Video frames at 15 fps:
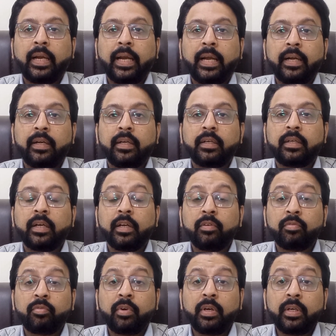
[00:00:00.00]
and
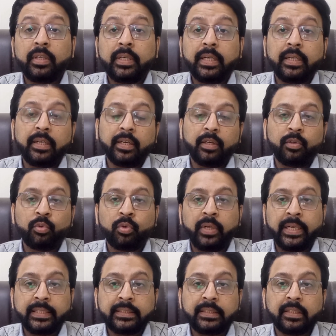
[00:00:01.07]
convert it into
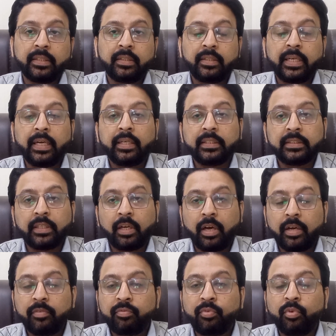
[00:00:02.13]
acid that is
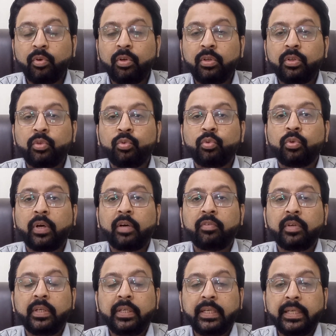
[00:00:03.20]
harmful to
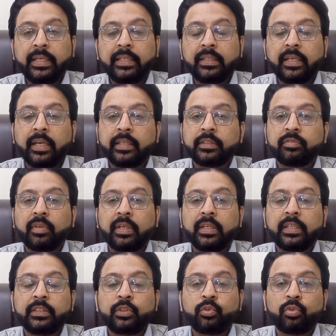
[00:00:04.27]
our teeth as well
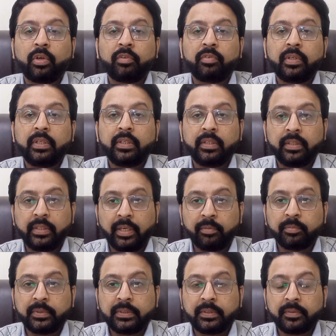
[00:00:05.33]
as to our
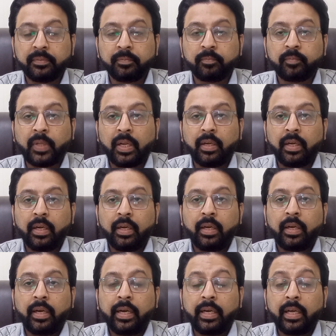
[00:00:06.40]
gums.
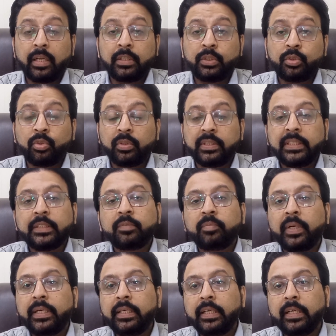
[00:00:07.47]
And also these
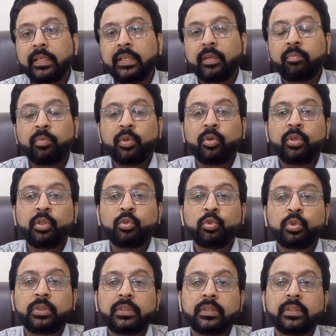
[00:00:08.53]
bacteria
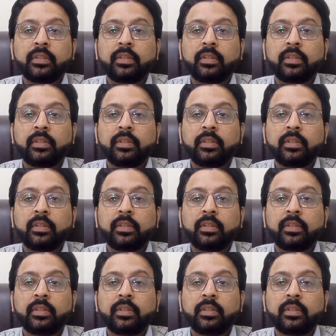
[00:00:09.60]
produce